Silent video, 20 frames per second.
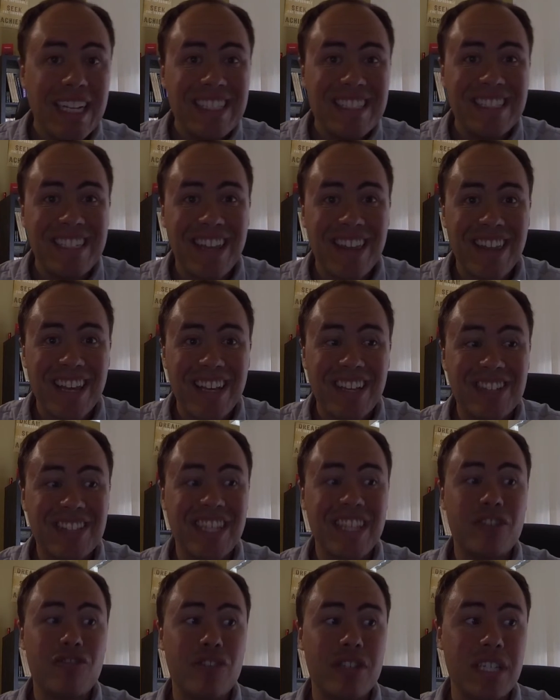Nothing else
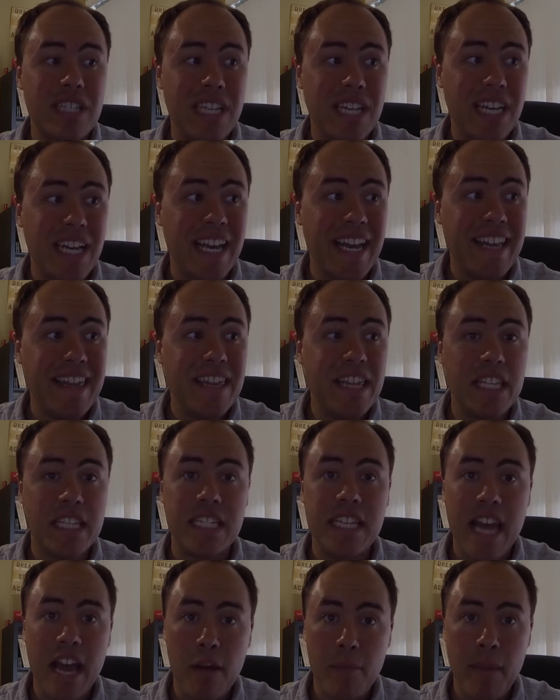interesting in the
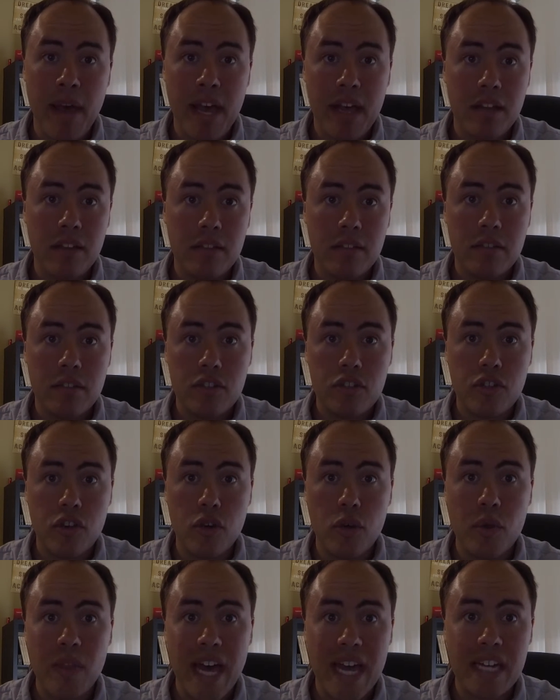snail mail,
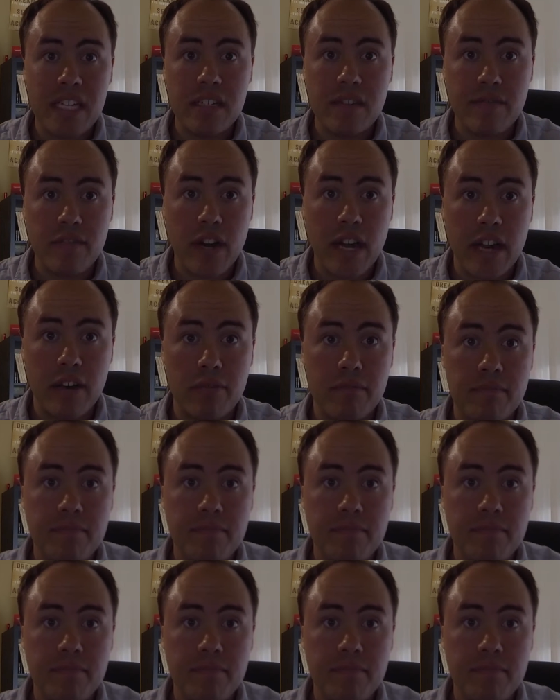so that is it for now.